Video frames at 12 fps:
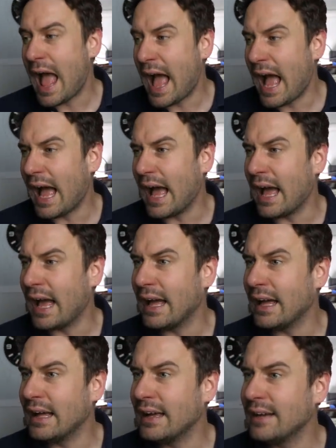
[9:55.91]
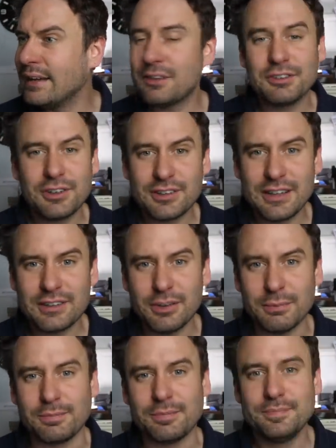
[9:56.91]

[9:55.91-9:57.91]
And I'll see you guys next time.